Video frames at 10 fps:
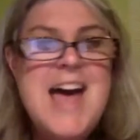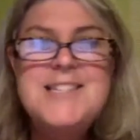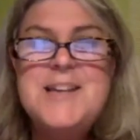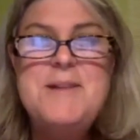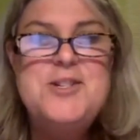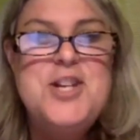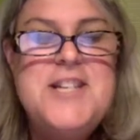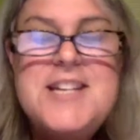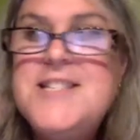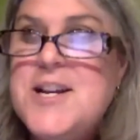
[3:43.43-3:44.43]
I mean, she
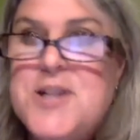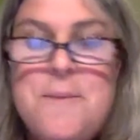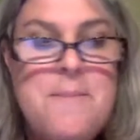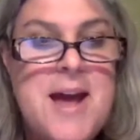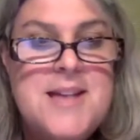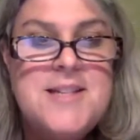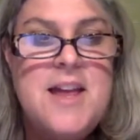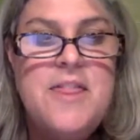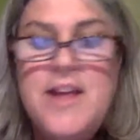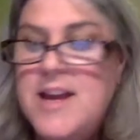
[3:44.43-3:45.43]
does such amazing
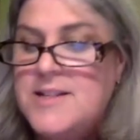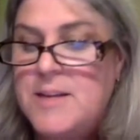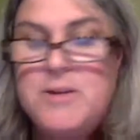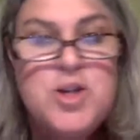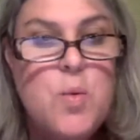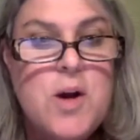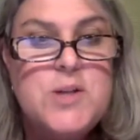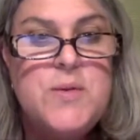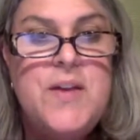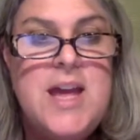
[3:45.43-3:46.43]
things. I mean, she works
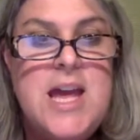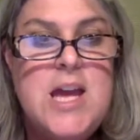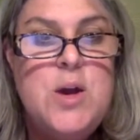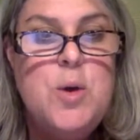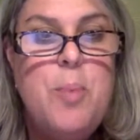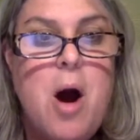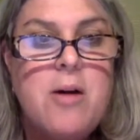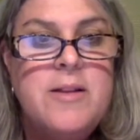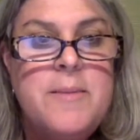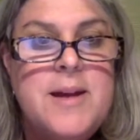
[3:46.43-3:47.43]
with the EU
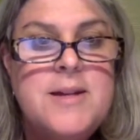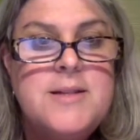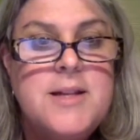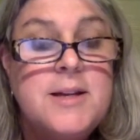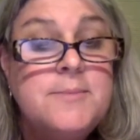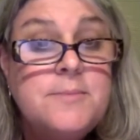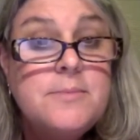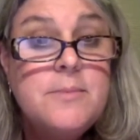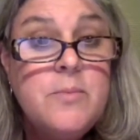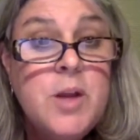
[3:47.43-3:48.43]
Parliament, and
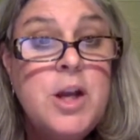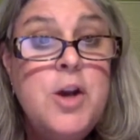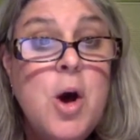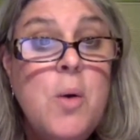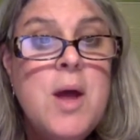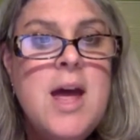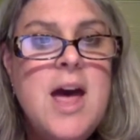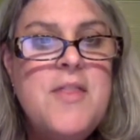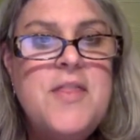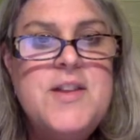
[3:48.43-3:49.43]

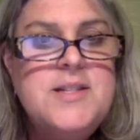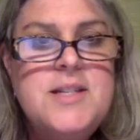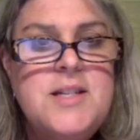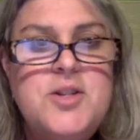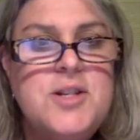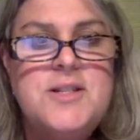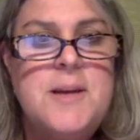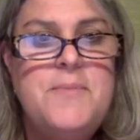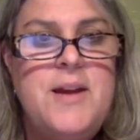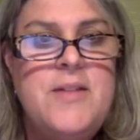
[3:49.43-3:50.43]
that this isn't just
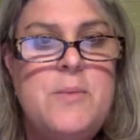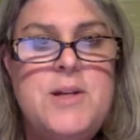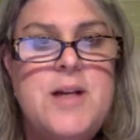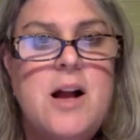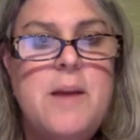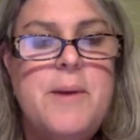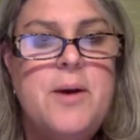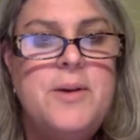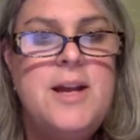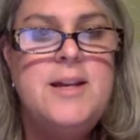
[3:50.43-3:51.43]
something that we talk
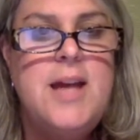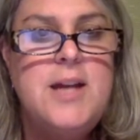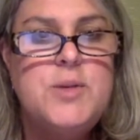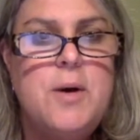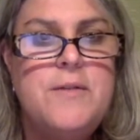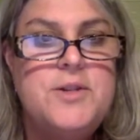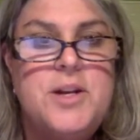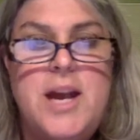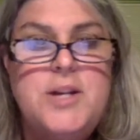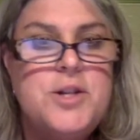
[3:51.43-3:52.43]
about in K-12
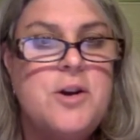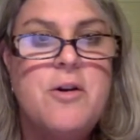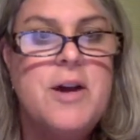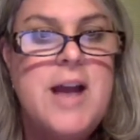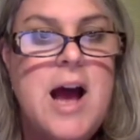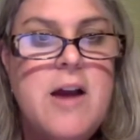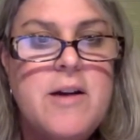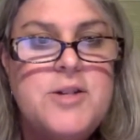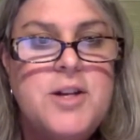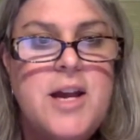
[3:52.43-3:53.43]
education or in higher
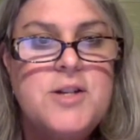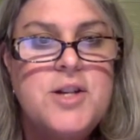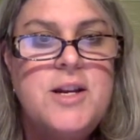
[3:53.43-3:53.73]
education,